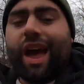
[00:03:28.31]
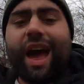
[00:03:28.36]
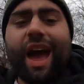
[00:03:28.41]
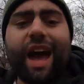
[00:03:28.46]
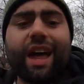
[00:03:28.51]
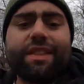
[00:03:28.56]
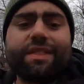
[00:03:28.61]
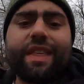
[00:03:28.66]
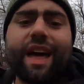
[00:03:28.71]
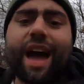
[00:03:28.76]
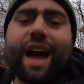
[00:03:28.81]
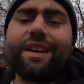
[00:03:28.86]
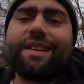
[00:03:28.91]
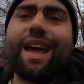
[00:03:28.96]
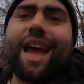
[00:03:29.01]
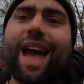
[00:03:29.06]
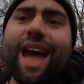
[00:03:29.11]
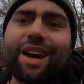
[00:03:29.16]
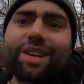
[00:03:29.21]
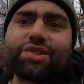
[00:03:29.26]
add that
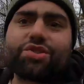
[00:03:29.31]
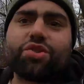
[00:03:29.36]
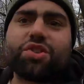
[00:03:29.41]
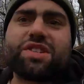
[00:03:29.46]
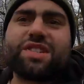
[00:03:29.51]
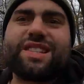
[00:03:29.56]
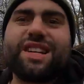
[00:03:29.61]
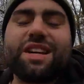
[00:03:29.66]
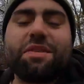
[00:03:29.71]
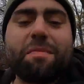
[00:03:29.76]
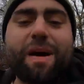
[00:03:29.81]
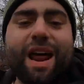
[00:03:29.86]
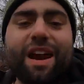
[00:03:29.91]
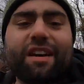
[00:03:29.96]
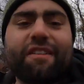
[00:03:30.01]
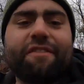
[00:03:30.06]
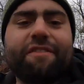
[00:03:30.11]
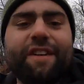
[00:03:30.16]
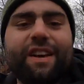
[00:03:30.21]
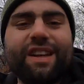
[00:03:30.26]
extra
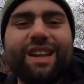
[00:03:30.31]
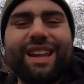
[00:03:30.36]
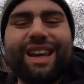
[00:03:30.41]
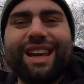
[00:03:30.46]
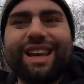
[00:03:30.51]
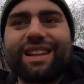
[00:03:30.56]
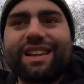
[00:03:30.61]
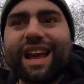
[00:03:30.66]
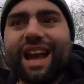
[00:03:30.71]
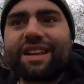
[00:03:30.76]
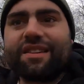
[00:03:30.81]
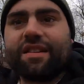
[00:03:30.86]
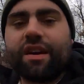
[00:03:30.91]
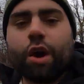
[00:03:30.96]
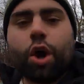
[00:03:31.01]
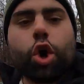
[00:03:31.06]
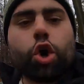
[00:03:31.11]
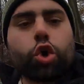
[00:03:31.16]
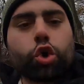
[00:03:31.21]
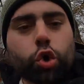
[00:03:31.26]
cinematic feeling and that
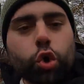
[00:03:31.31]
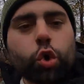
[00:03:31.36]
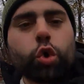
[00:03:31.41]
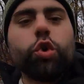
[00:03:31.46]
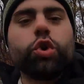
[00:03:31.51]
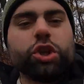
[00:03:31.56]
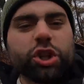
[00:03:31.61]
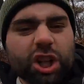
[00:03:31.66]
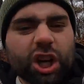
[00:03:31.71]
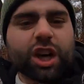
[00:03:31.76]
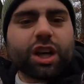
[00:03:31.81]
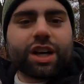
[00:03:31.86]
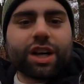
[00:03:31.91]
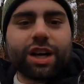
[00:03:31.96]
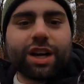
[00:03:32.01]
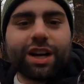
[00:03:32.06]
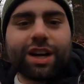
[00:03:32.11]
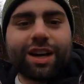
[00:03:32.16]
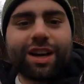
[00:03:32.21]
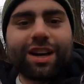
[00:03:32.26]
cool
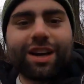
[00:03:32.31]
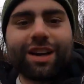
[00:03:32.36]
look.